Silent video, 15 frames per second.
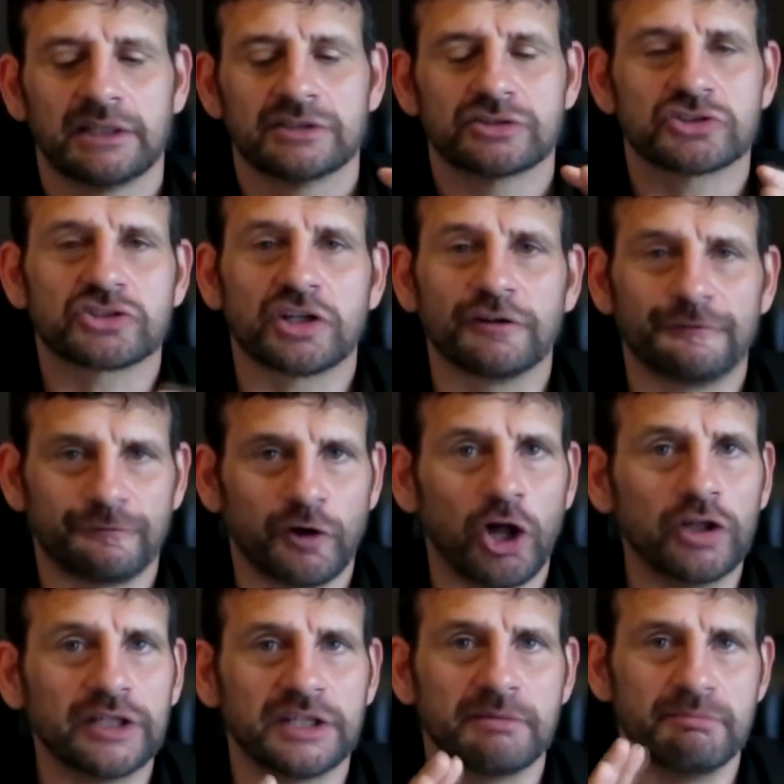So it's going to
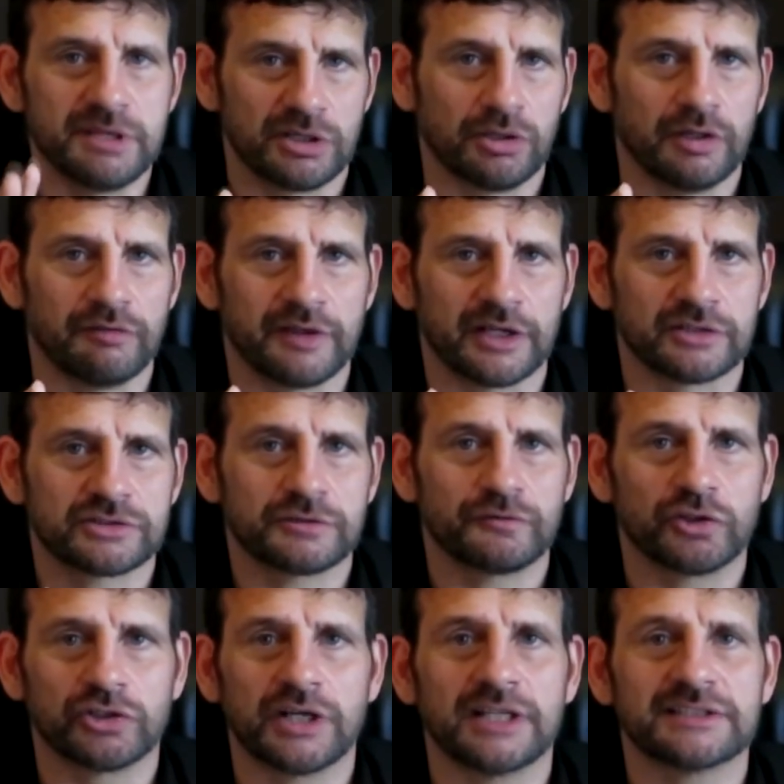fall in the middle of there. So if
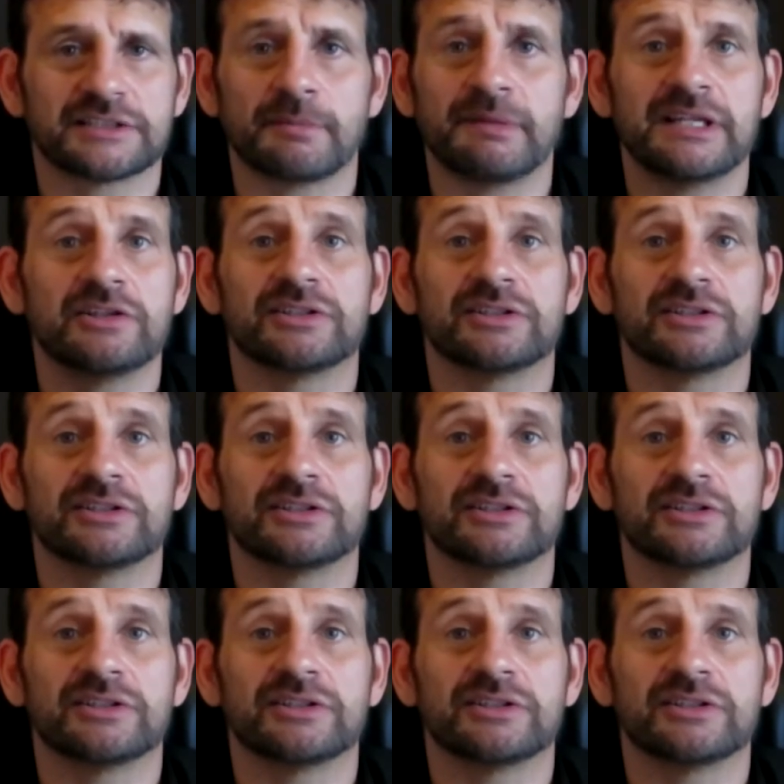you're not somebody